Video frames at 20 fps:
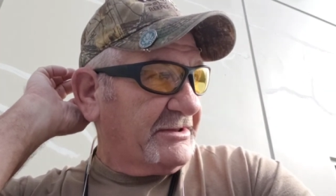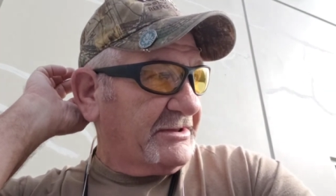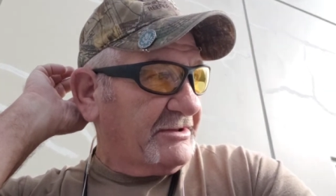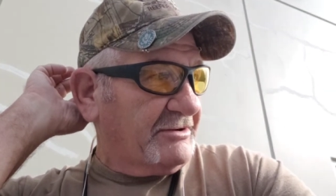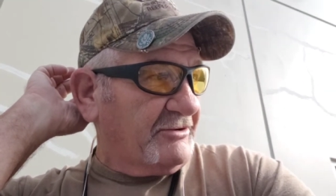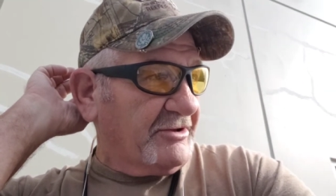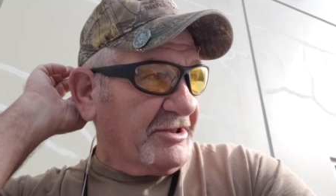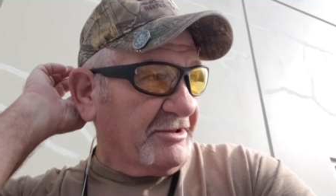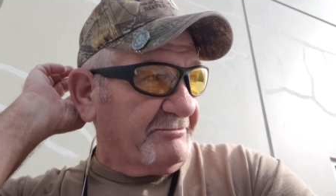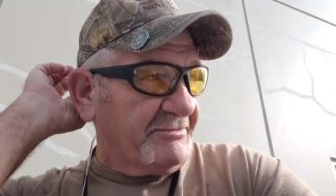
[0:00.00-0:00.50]

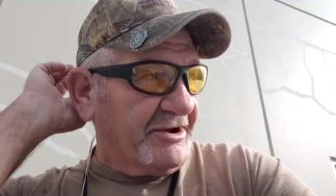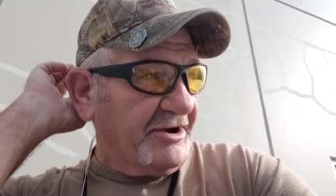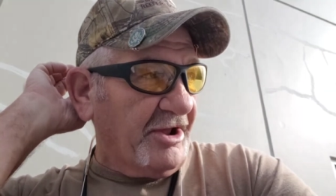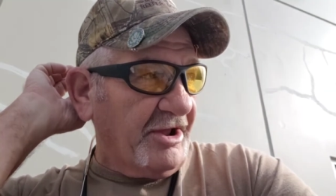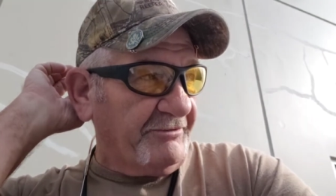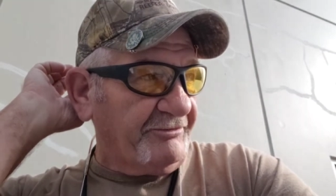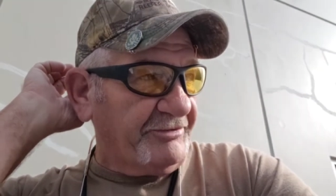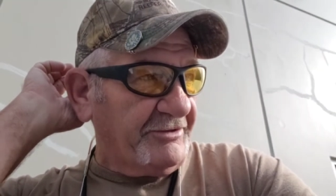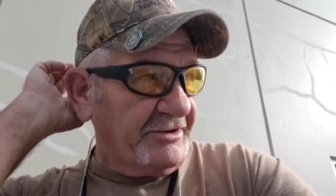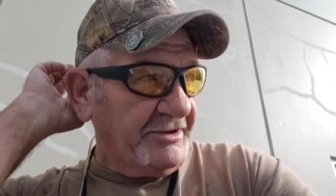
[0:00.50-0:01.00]
well, I've been
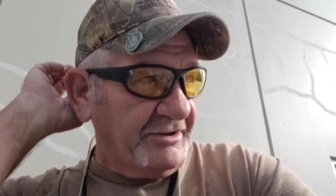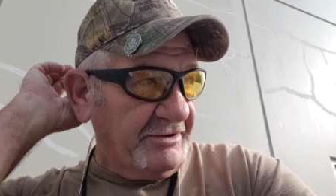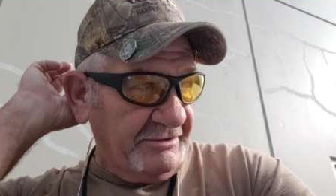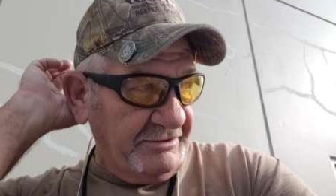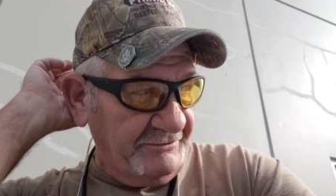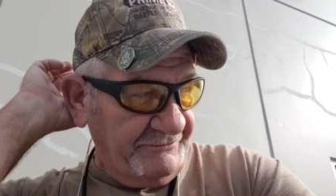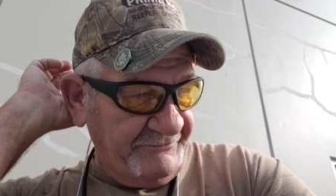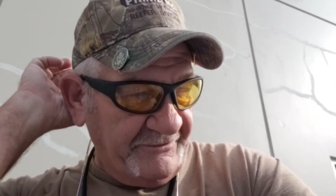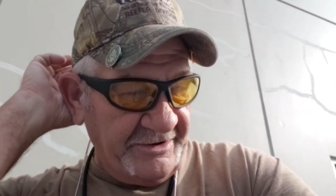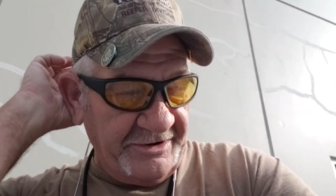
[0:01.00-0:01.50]
off the
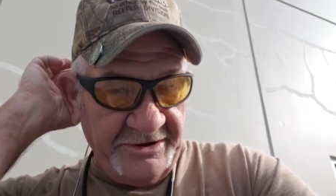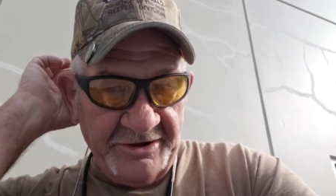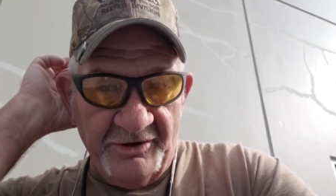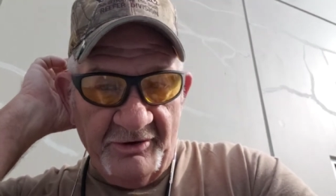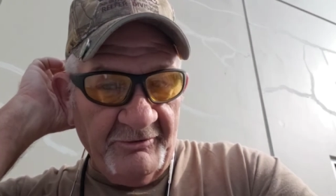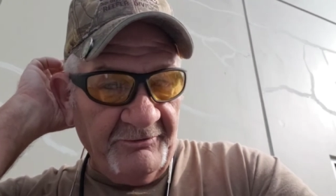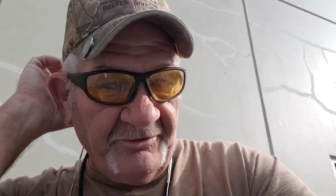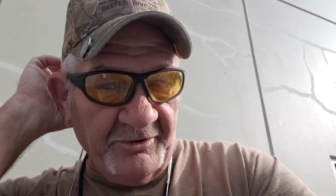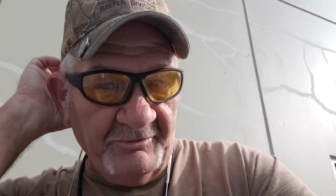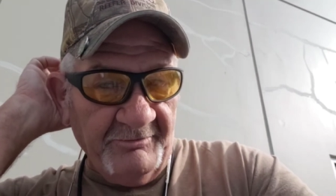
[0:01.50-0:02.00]

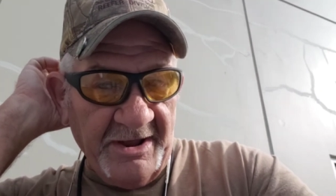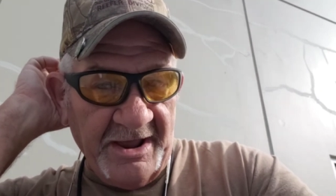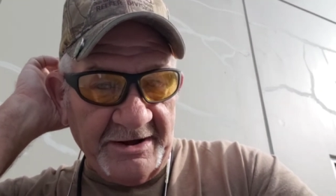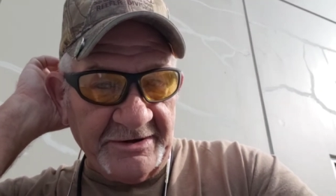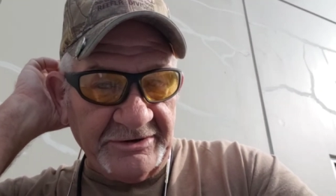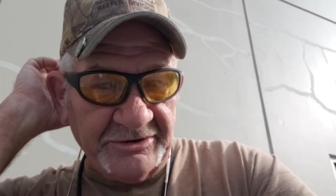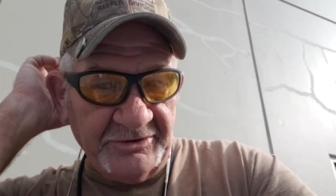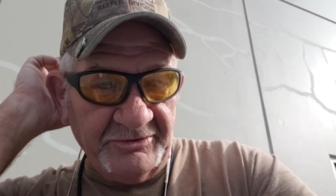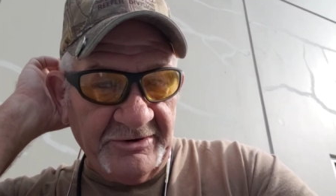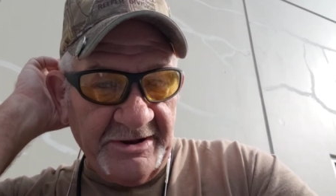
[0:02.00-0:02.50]
video for about
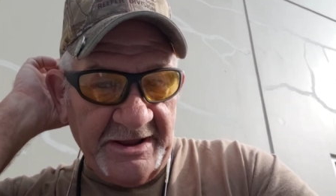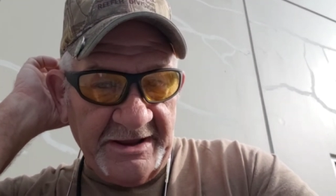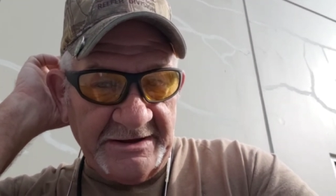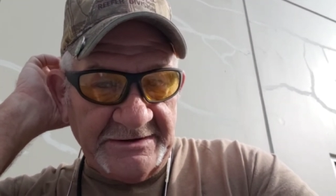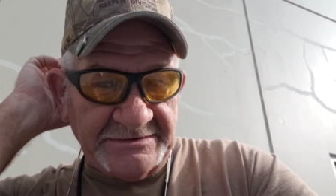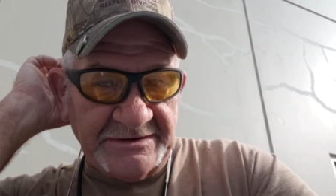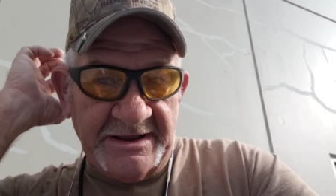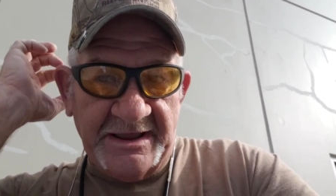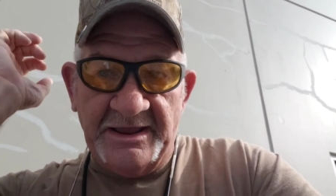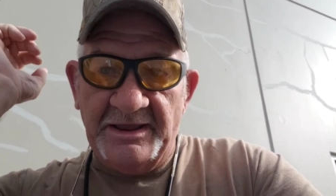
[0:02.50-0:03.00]
two
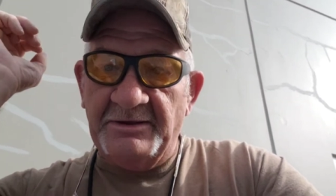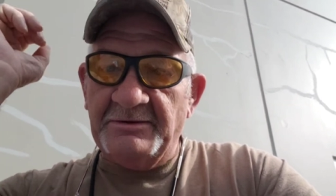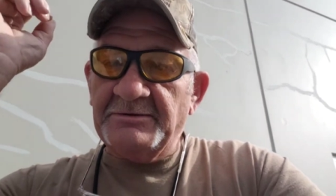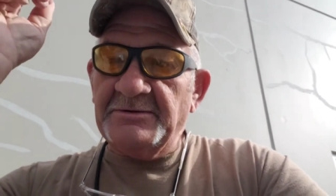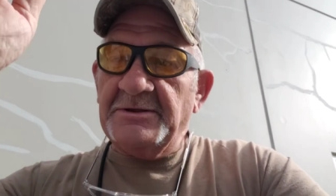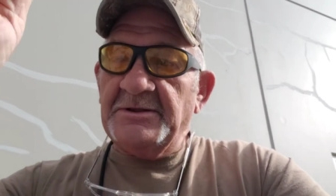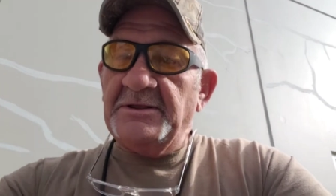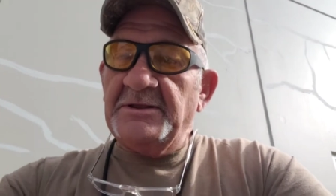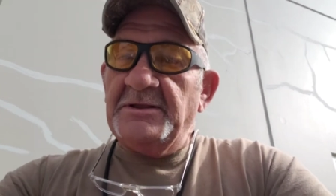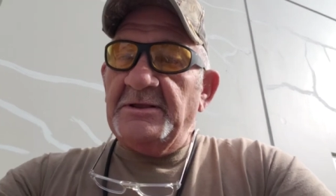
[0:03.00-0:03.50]
days now.
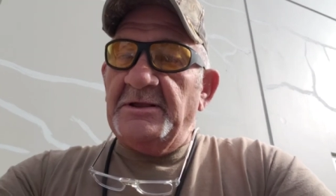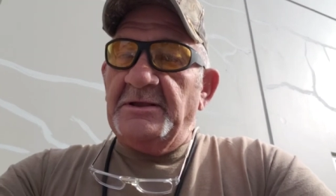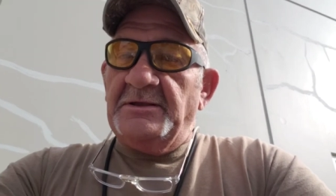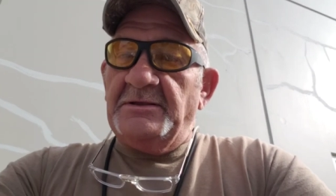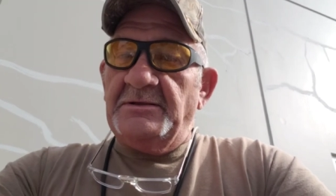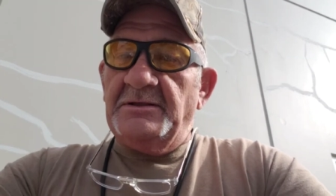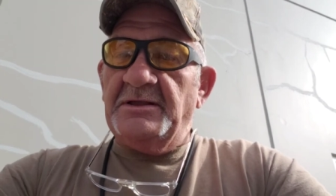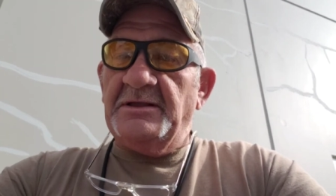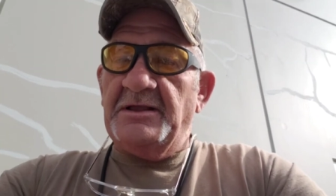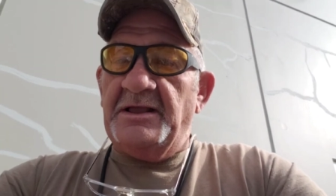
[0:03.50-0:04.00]

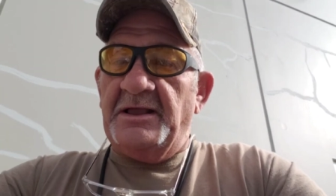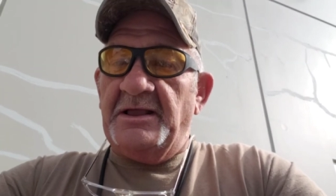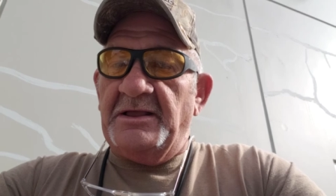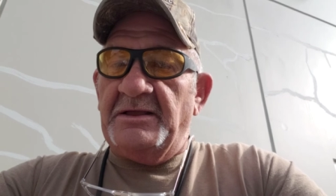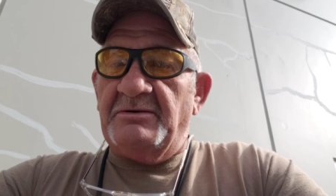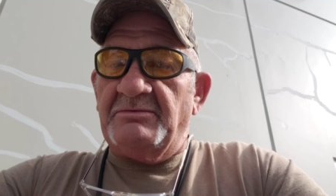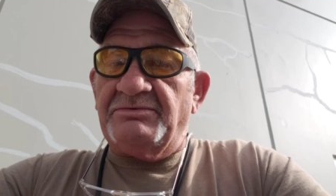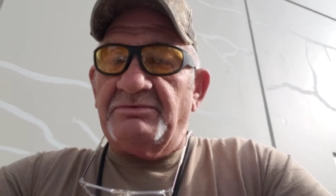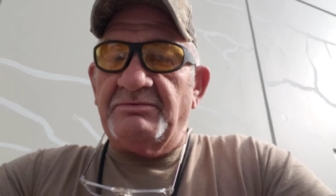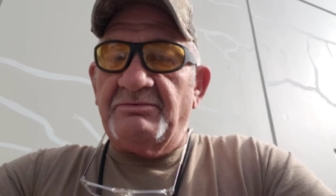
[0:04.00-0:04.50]

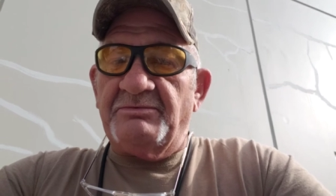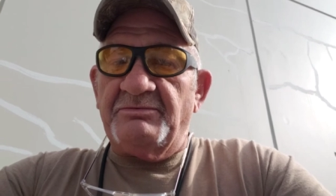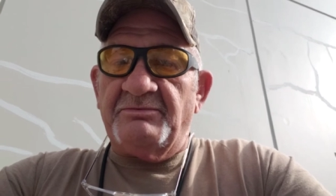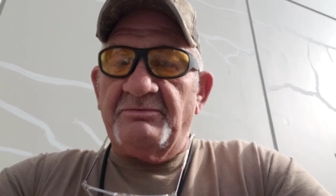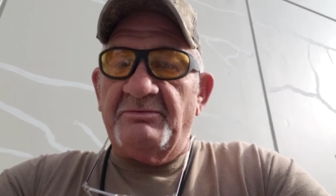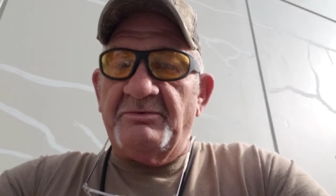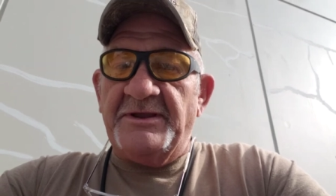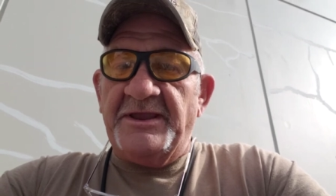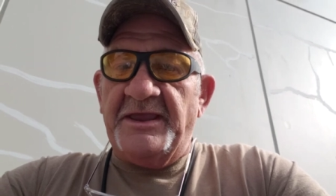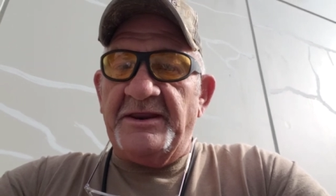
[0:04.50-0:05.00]
Uh,
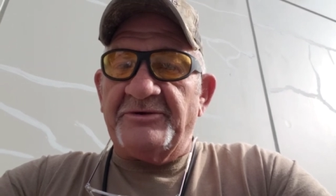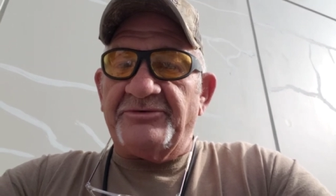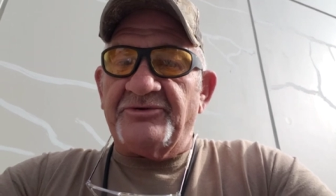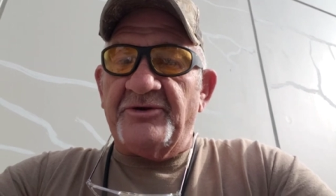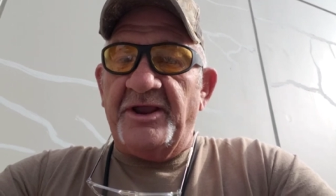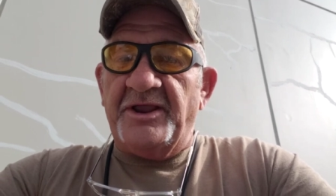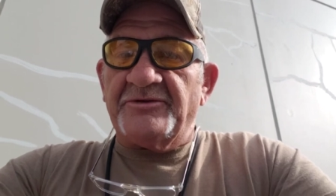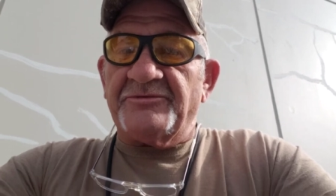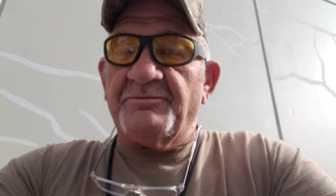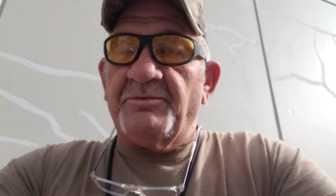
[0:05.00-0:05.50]
we had a
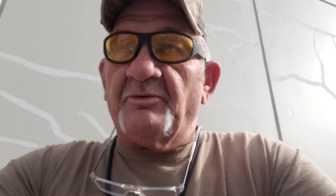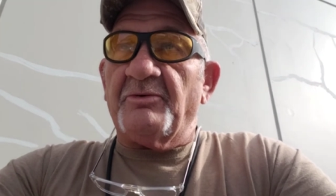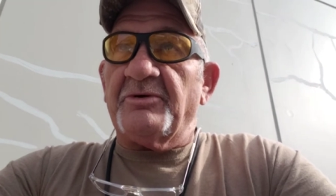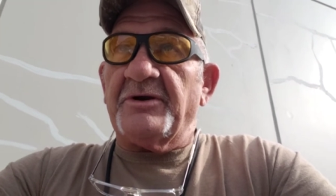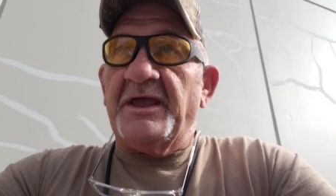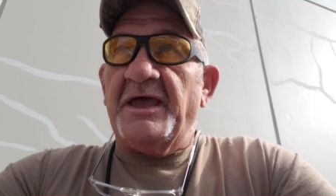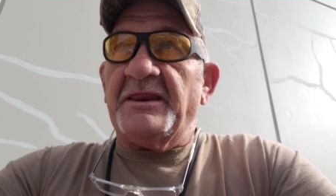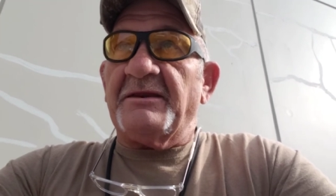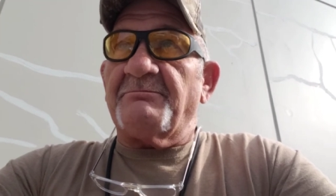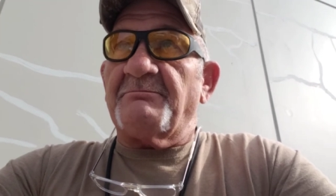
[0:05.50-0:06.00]
transport
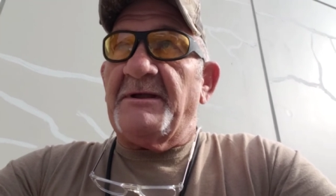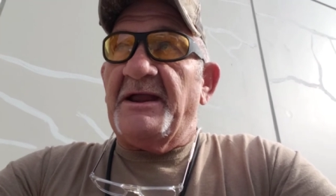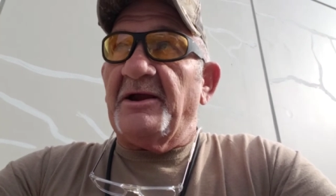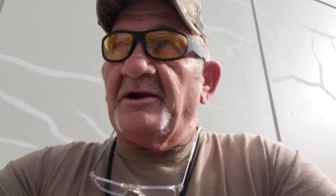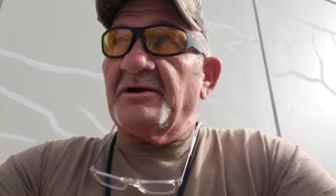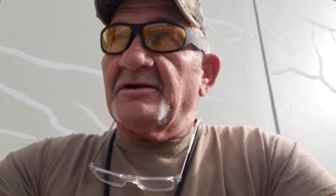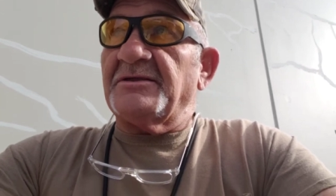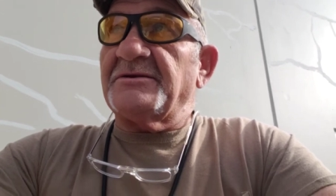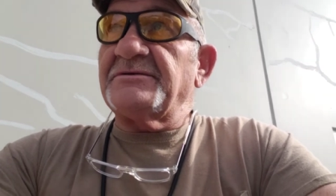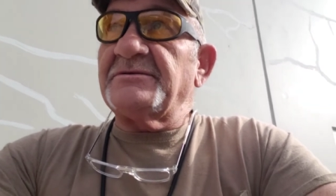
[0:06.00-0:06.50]
out of Maryland,